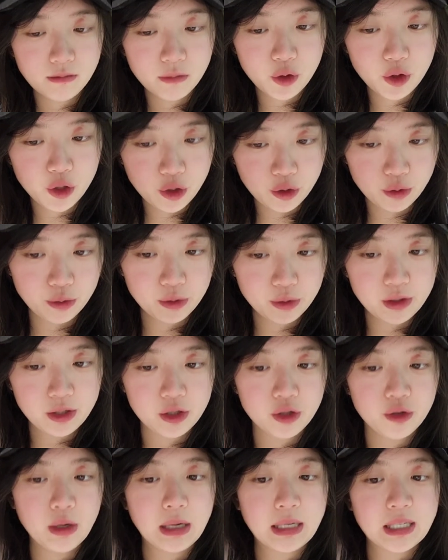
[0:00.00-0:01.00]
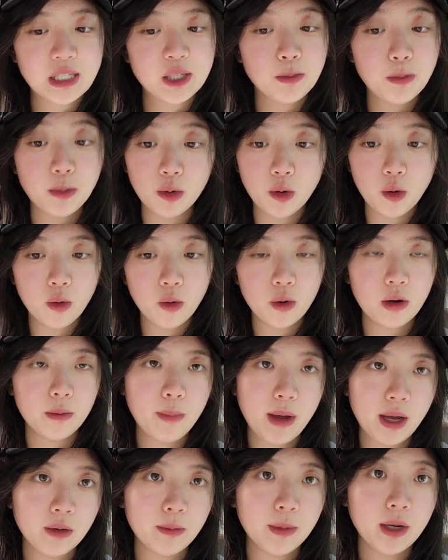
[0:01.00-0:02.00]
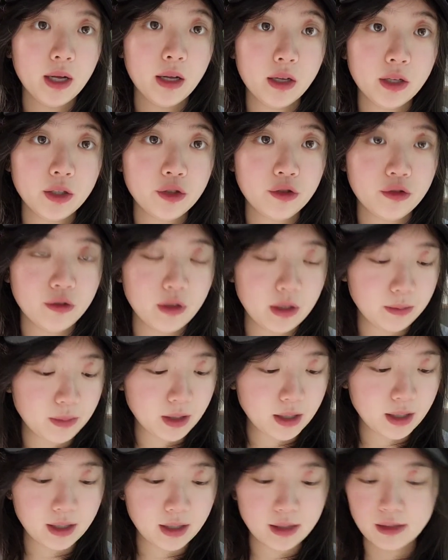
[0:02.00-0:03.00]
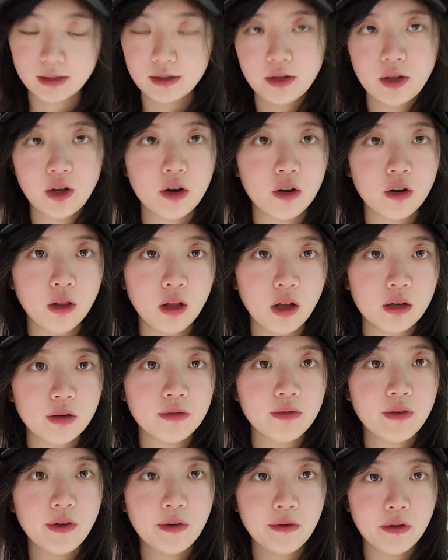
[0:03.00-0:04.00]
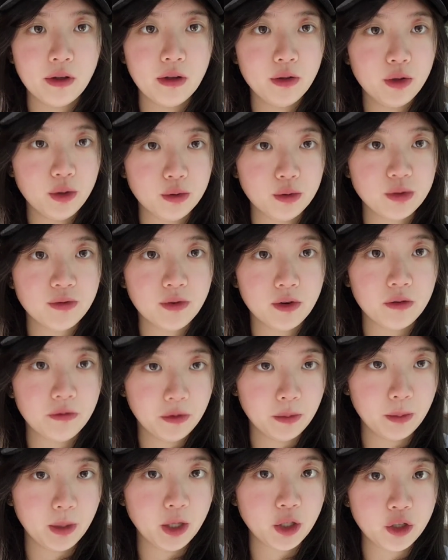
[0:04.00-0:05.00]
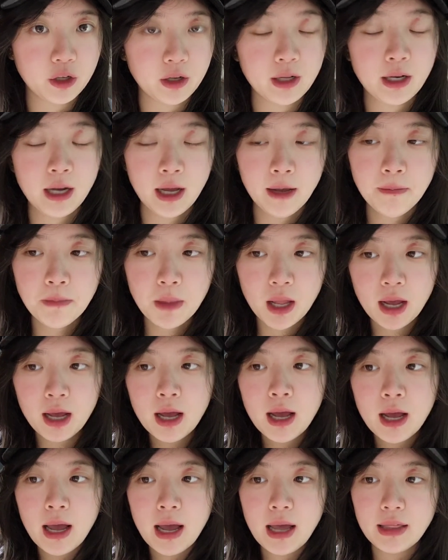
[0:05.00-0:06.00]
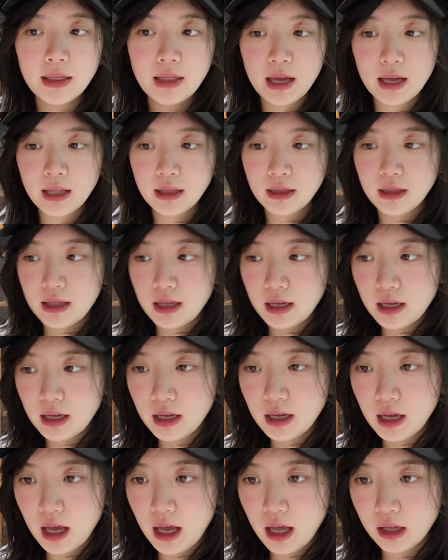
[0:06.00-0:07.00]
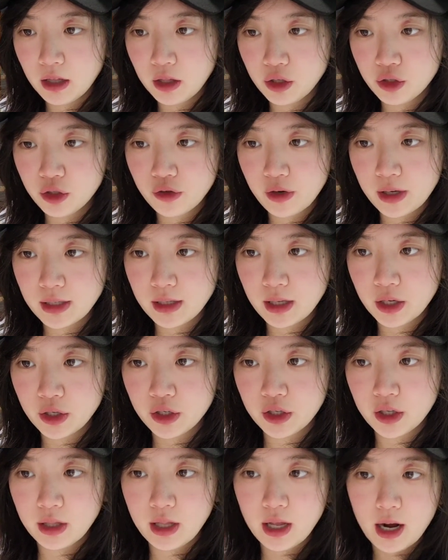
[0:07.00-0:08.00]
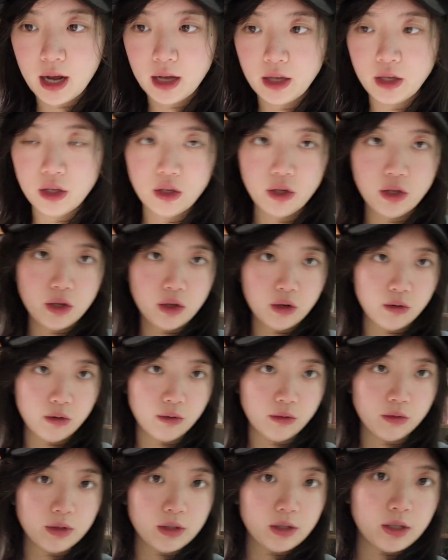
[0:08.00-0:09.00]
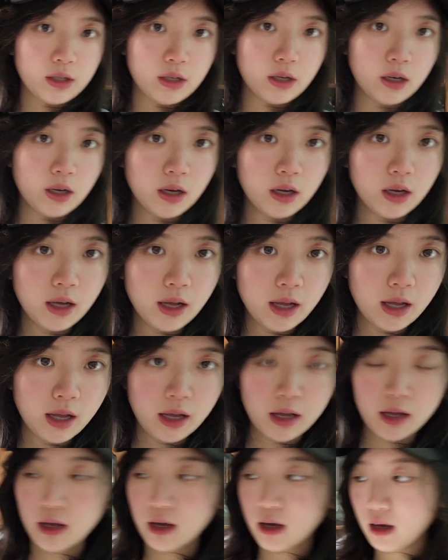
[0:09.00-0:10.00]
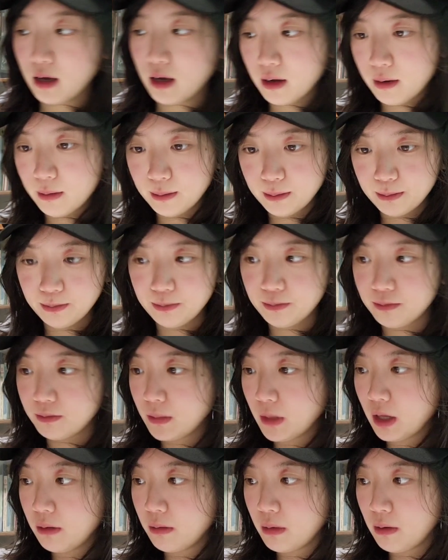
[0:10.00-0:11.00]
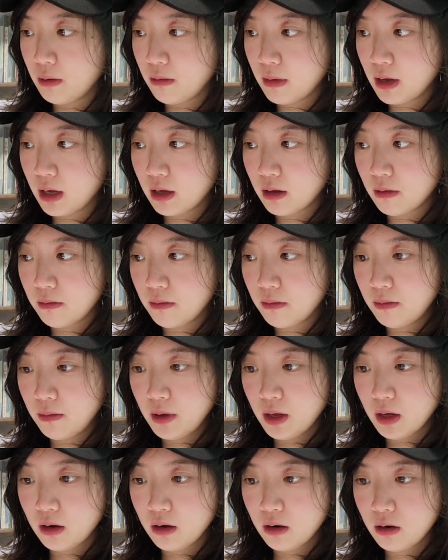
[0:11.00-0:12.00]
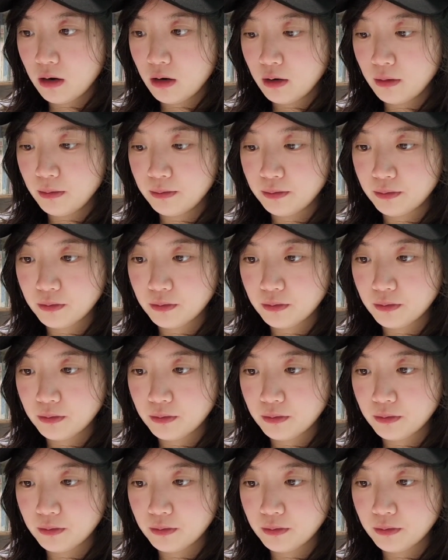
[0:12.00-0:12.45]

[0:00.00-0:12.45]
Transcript: used to explore Bannerman history because there are a lot of useful information in it. And then the English translation that I used, let me make it bigger.